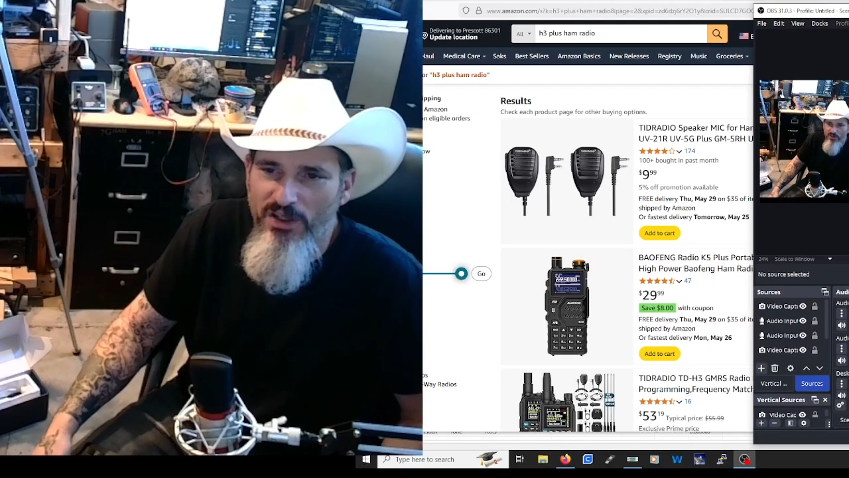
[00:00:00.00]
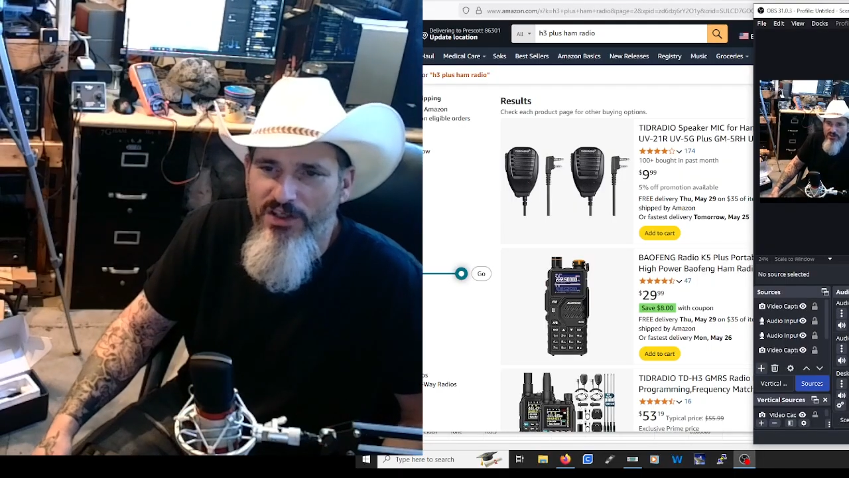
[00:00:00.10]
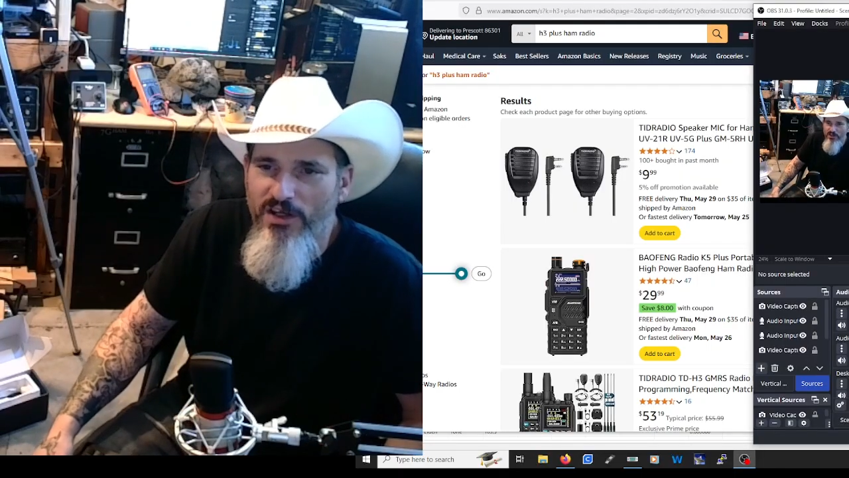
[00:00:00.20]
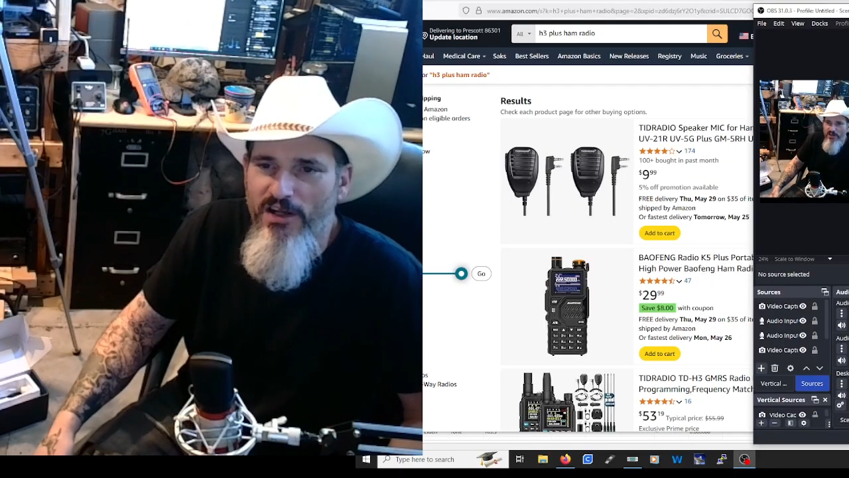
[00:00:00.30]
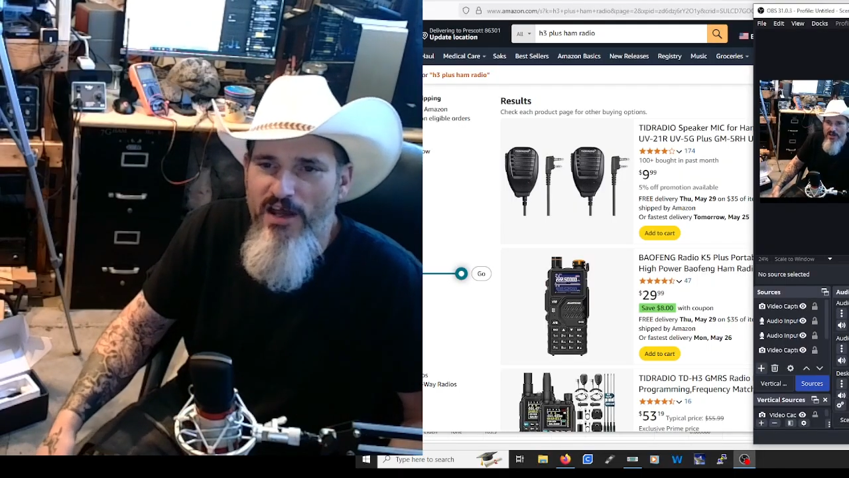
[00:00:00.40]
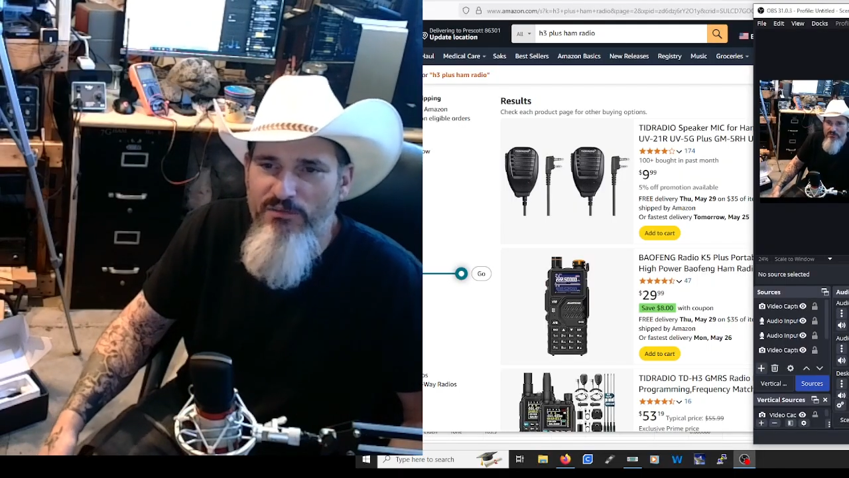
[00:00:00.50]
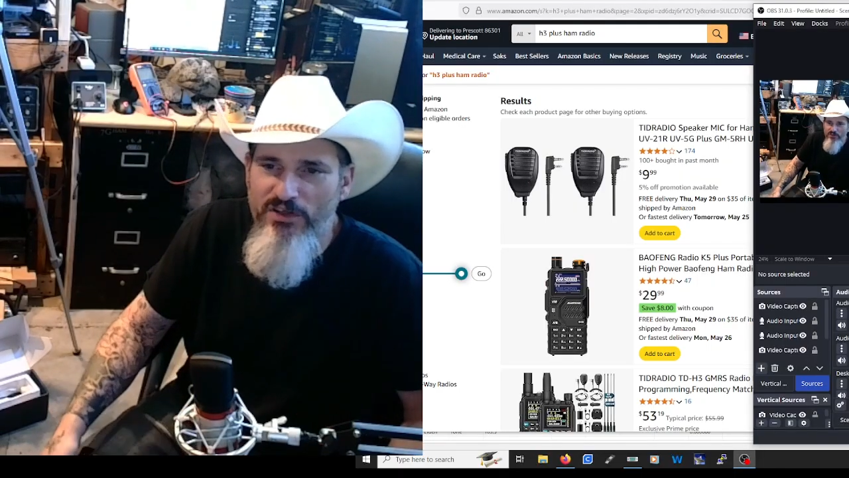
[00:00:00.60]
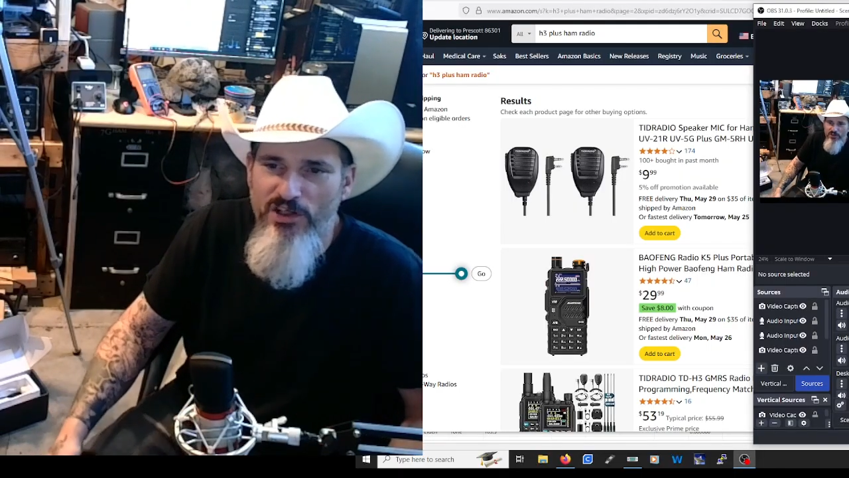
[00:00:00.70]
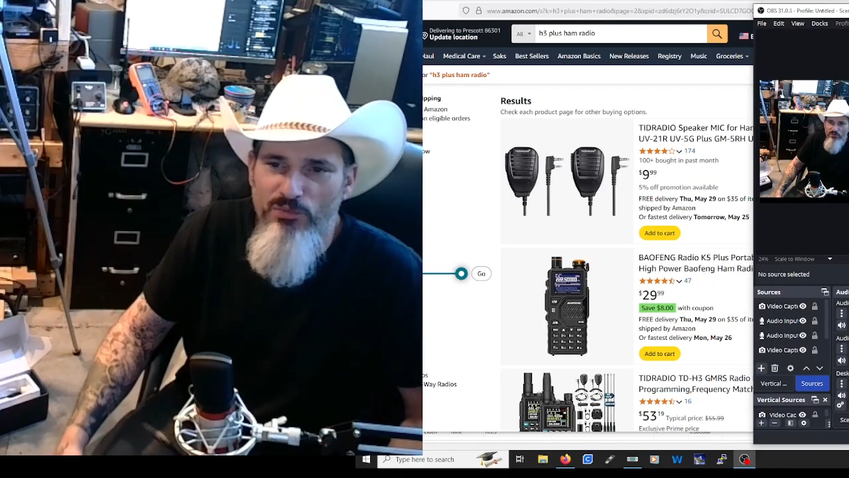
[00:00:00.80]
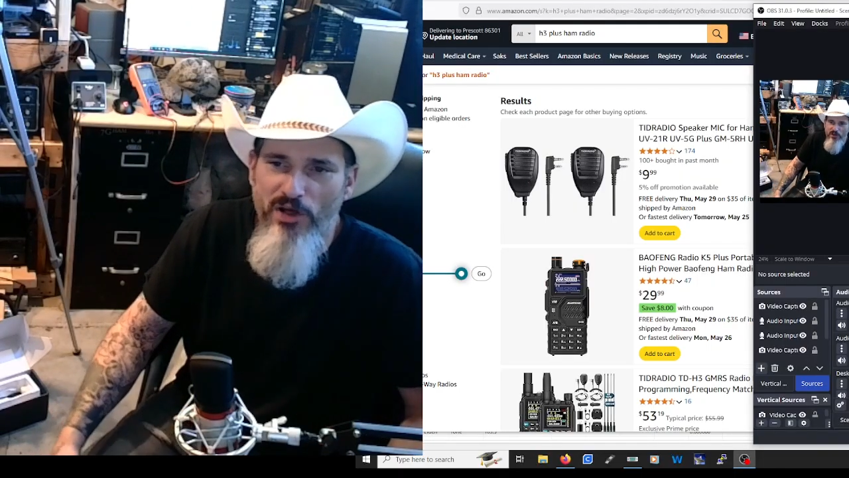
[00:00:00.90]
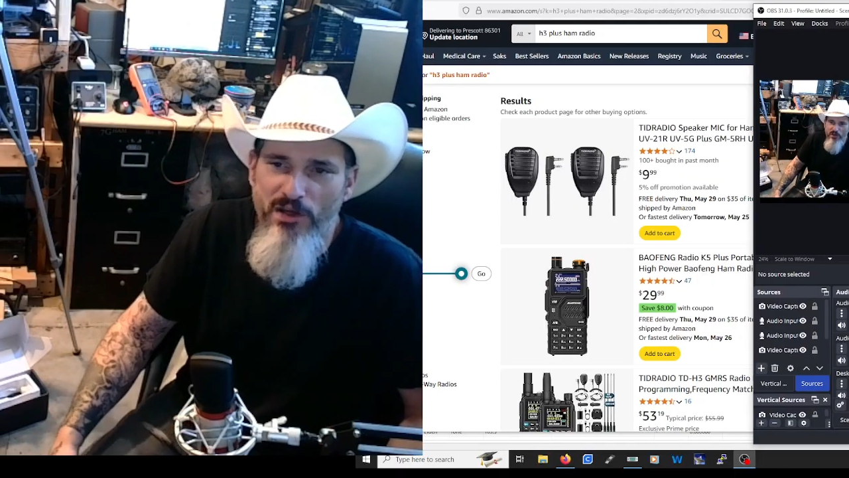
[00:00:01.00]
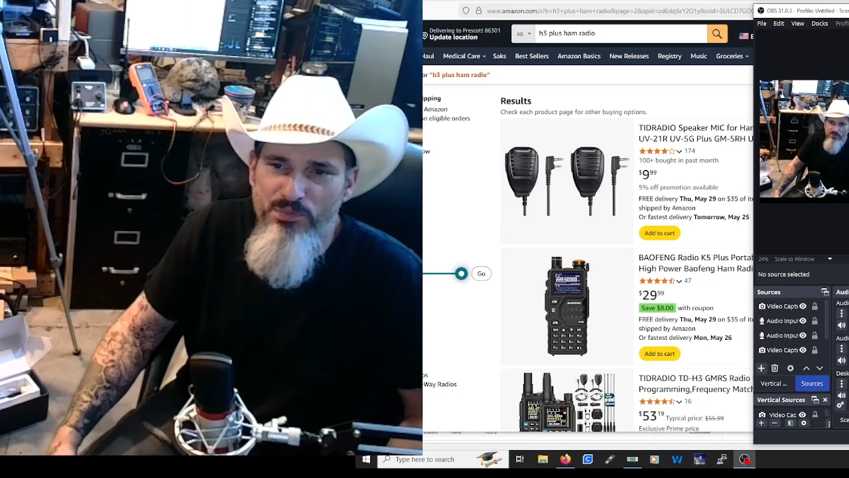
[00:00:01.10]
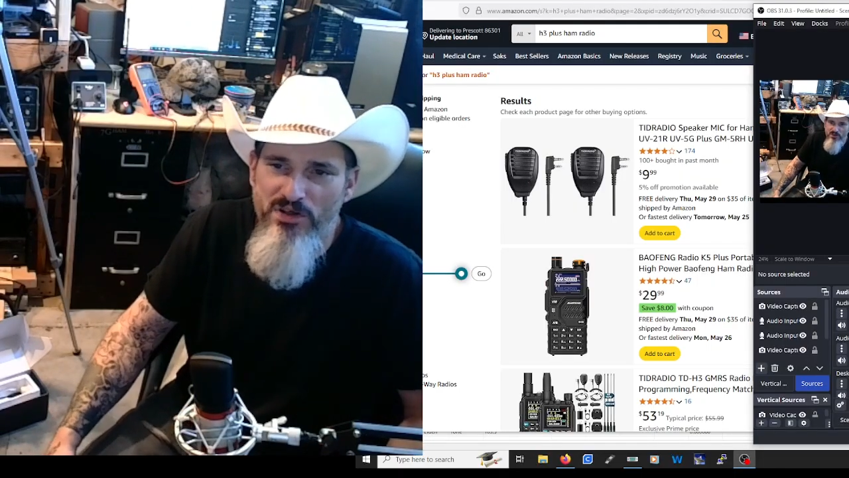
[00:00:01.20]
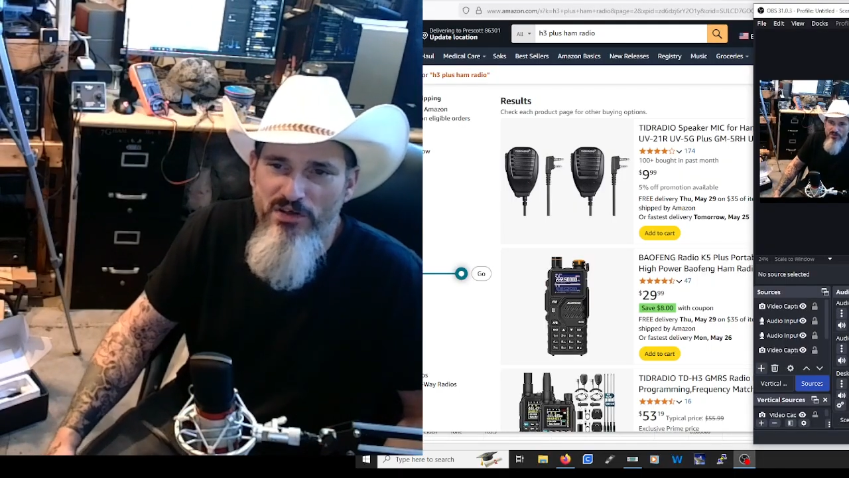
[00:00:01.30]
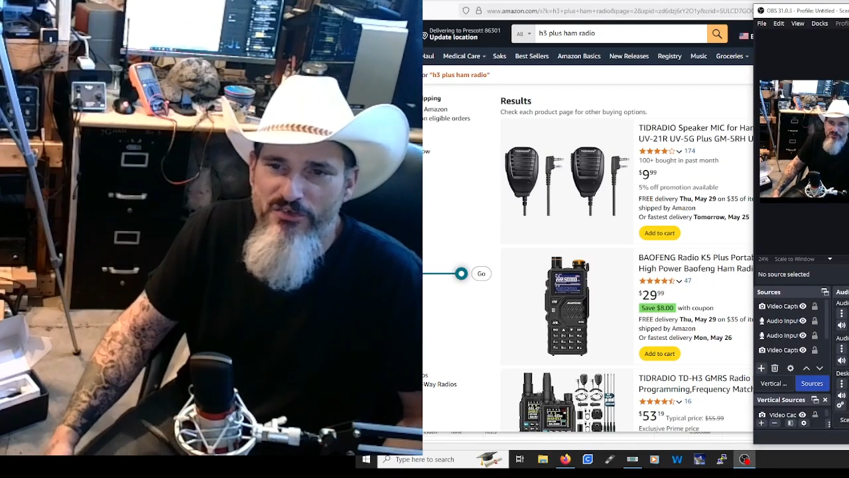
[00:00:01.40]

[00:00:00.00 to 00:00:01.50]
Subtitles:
kind of have to keep my opinions